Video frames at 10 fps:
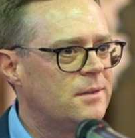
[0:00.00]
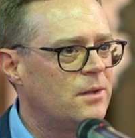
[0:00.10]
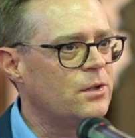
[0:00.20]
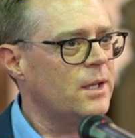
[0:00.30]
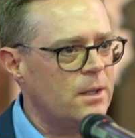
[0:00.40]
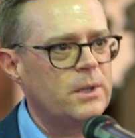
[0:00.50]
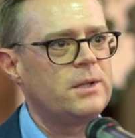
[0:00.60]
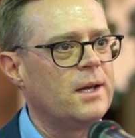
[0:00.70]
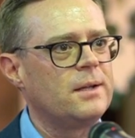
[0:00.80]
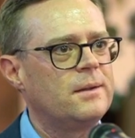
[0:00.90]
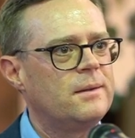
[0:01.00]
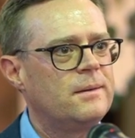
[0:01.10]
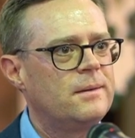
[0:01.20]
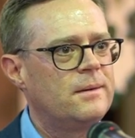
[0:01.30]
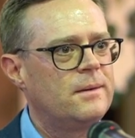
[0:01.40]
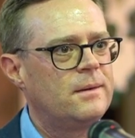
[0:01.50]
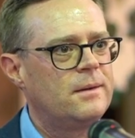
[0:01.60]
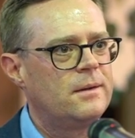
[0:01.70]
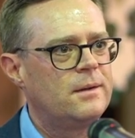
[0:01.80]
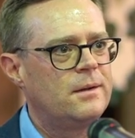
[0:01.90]
Now think about that.
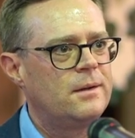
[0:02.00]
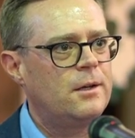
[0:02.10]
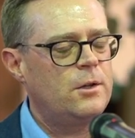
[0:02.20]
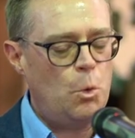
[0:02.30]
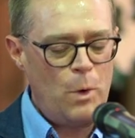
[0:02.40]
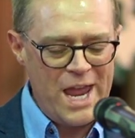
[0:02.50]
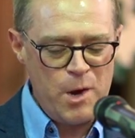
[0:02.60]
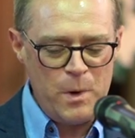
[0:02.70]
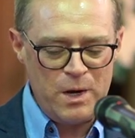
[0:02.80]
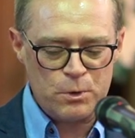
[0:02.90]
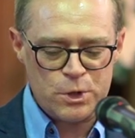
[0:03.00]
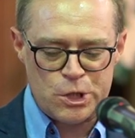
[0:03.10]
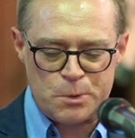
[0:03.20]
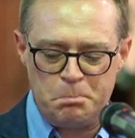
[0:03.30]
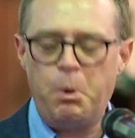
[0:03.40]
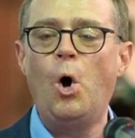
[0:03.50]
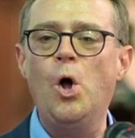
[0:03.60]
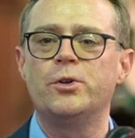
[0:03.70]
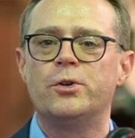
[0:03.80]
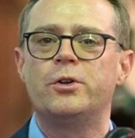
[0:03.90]
The way we
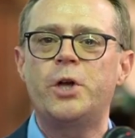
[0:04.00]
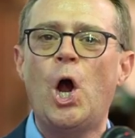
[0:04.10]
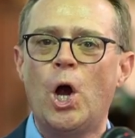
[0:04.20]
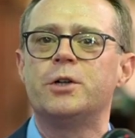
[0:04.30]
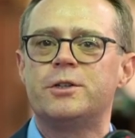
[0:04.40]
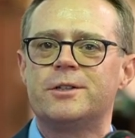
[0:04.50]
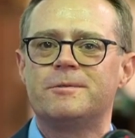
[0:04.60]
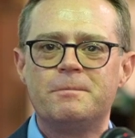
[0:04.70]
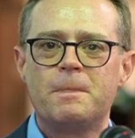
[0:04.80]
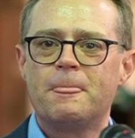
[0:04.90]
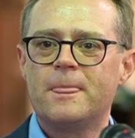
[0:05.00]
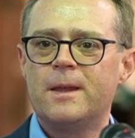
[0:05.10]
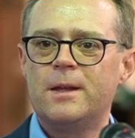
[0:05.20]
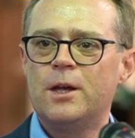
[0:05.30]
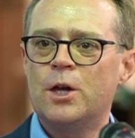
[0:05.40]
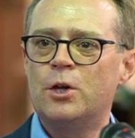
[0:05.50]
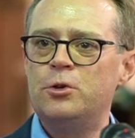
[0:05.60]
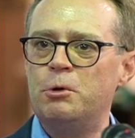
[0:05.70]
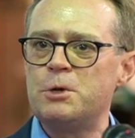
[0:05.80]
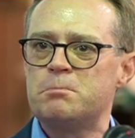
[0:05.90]
respond to hurt can
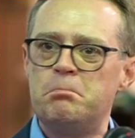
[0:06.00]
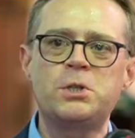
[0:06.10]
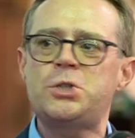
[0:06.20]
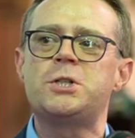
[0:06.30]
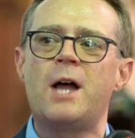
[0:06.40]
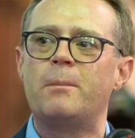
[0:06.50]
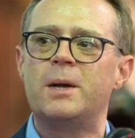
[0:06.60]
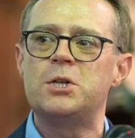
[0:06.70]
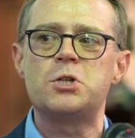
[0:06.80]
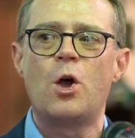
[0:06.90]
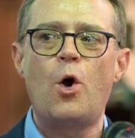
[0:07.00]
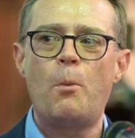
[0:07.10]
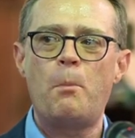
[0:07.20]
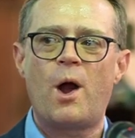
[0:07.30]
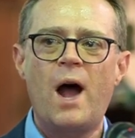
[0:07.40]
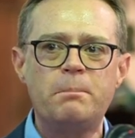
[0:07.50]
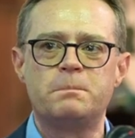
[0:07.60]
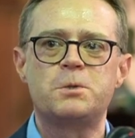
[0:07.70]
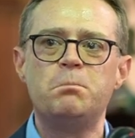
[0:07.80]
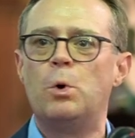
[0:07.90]
do as much damage,
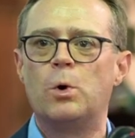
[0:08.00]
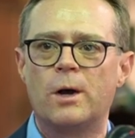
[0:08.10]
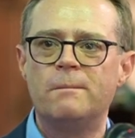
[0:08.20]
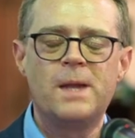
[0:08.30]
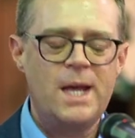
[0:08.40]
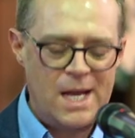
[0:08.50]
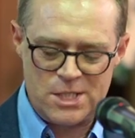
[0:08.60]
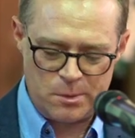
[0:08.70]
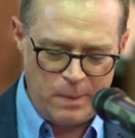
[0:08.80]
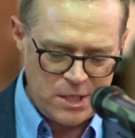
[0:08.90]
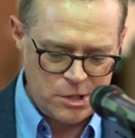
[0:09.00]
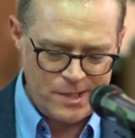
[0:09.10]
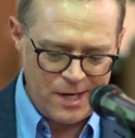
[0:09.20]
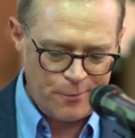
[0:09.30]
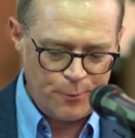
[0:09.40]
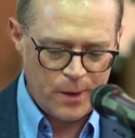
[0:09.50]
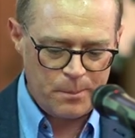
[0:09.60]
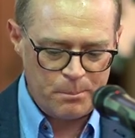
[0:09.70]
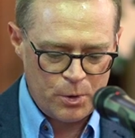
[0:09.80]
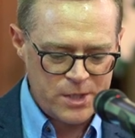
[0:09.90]
perhaps more, especially if we're
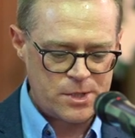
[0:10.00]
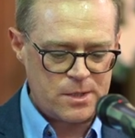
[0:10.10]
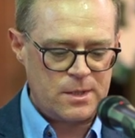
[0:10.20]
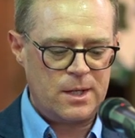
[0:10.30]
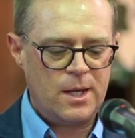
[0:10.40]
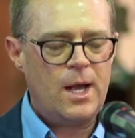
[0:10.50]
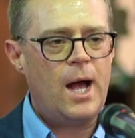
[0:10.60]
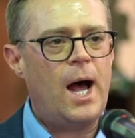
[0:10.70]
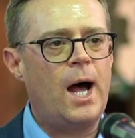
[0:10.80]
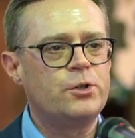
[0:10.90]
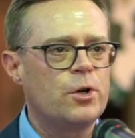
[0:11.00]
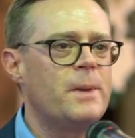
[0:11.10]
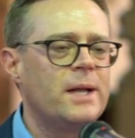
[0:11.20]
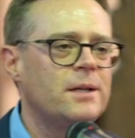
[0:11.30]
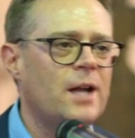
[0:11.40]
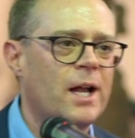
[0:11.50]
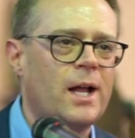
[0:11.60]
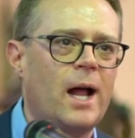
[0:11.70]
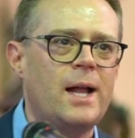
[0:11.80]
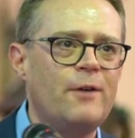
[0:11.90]
imprisoned and tormented. And
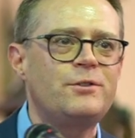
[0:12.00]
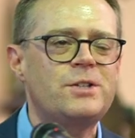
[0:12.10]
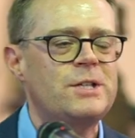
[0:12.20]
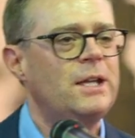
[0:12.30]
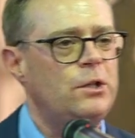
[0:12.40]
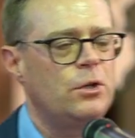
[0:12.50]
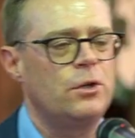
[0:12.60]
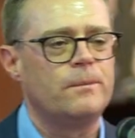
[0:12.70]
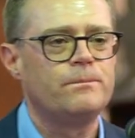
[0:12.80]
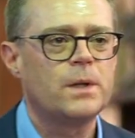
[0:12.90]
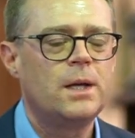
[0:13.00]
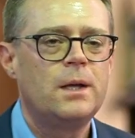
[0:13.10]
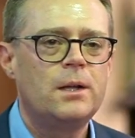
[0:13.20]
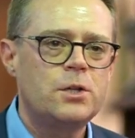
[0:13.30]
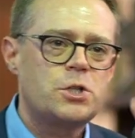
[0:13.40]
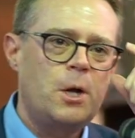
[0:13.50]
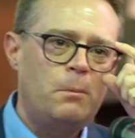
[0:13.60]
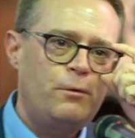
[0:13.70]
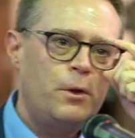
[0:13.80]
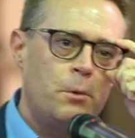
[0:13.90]
I have to say to you that
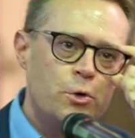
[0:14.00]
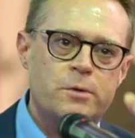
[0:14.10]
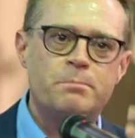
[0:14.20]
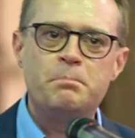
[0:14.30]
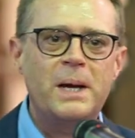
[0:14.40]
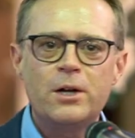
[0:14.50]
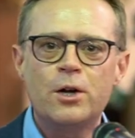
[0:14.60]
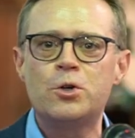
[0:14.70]
some of the most bitter,